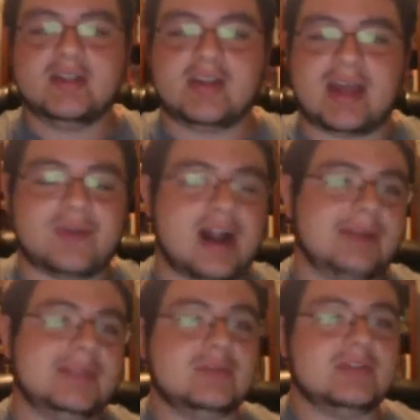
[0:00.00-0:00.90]
I
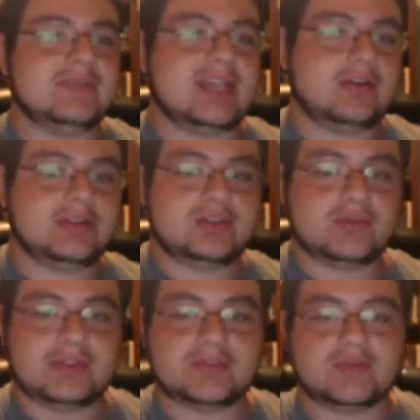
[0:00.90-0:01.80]
probably would have allowed a
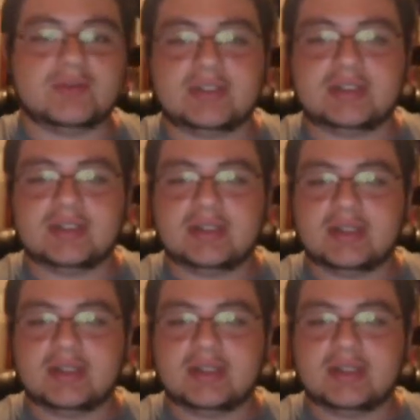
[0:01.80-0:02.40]
short sword,